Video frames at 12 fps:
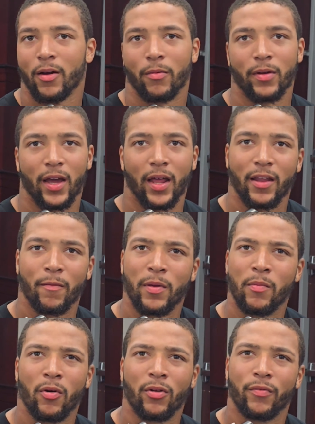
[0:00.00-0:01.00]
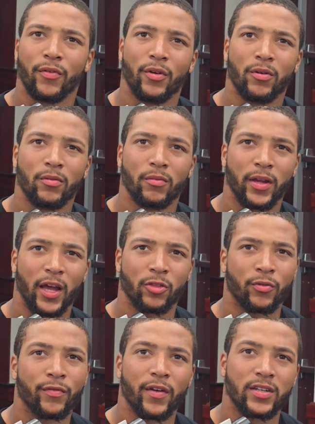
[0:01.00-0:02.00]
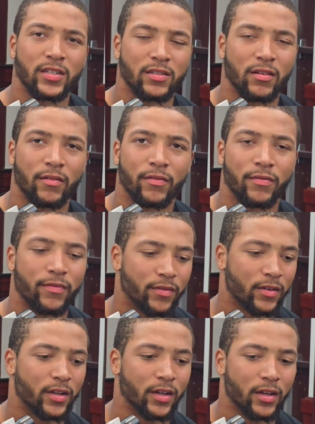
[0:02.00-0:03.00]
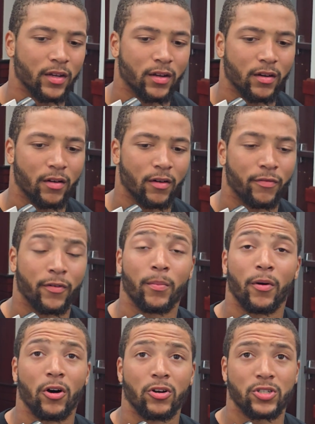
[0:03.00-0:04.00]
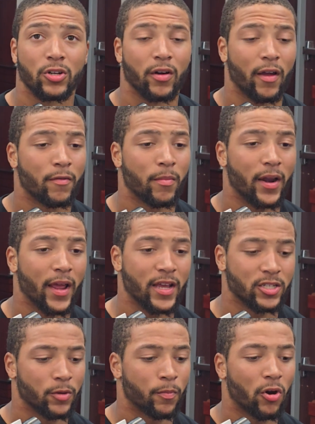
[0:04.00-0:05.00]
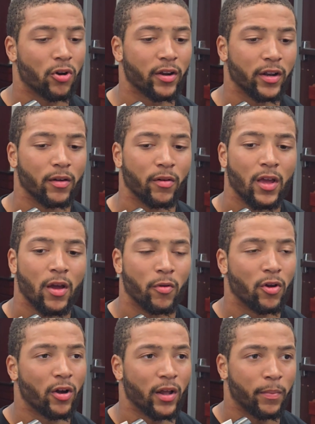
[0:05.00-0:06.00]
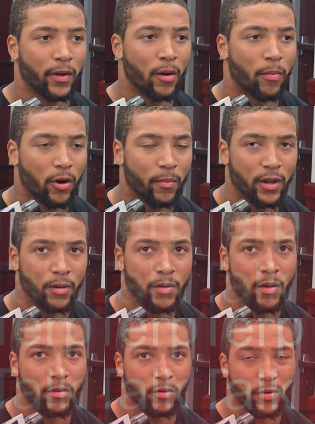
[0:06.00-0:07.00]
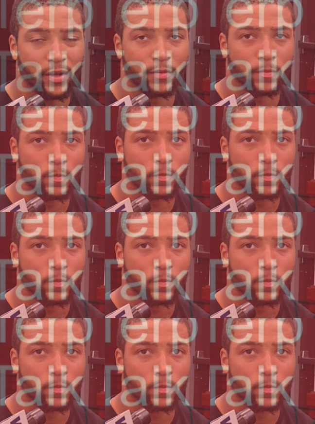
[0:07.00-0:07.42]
we got to let people on the field. We got three phases of football, so everybody has their part in it. We all got to play our part better to be able to win.